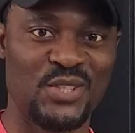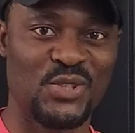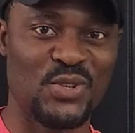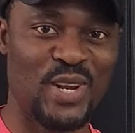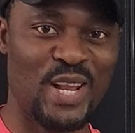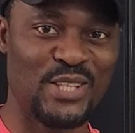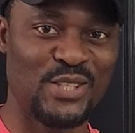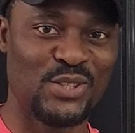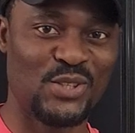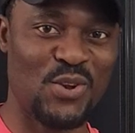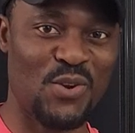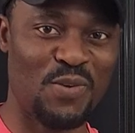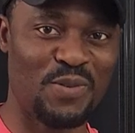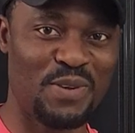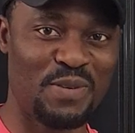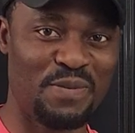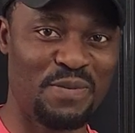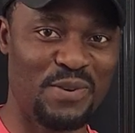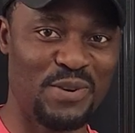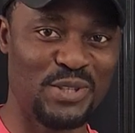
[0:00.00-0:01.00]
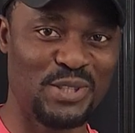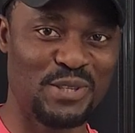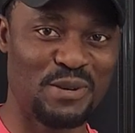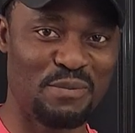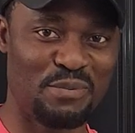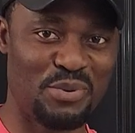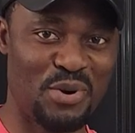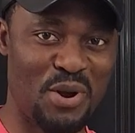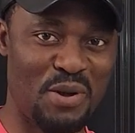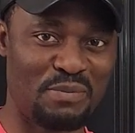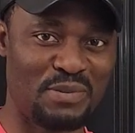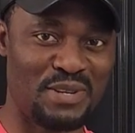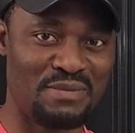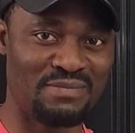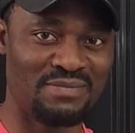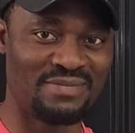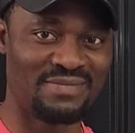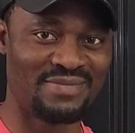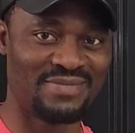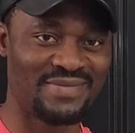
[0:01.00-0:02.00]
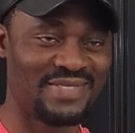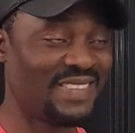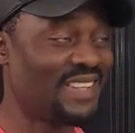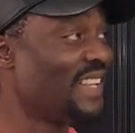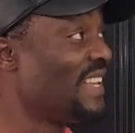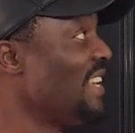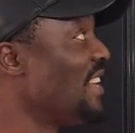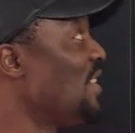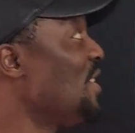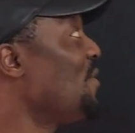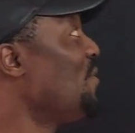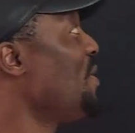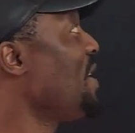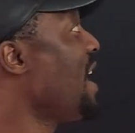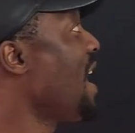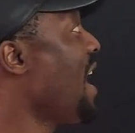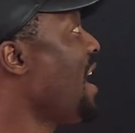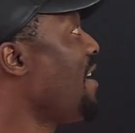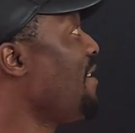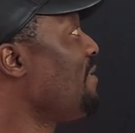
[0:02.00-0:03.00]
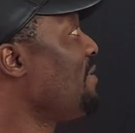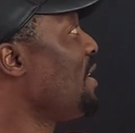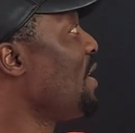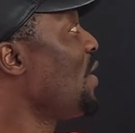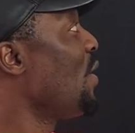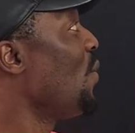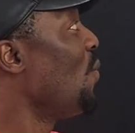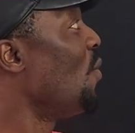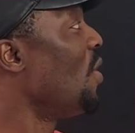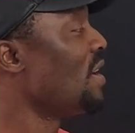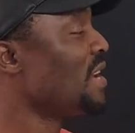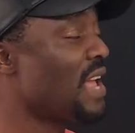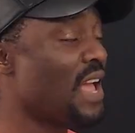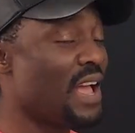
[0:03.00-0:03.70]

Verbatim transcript: So let's solve the first problem. Here we have 1